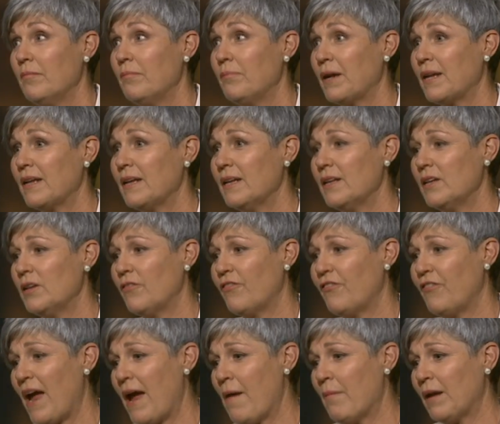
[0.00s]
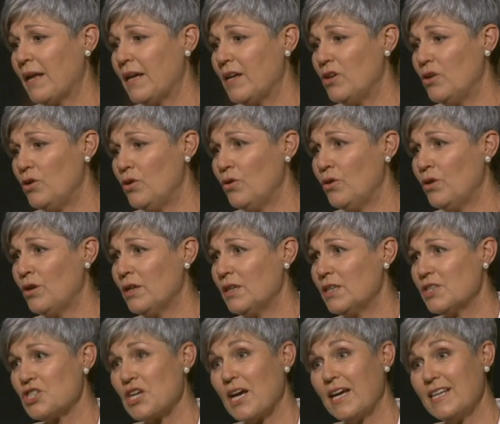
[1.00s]
But it, your family
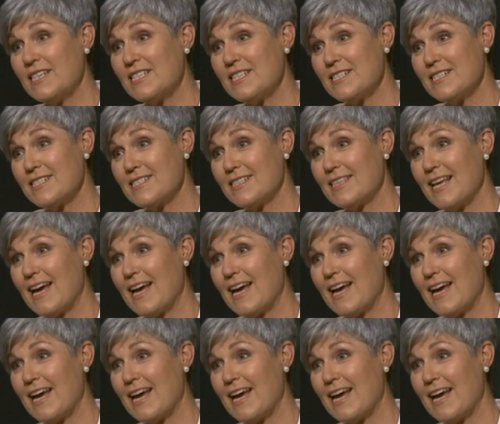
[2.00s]
unit changes.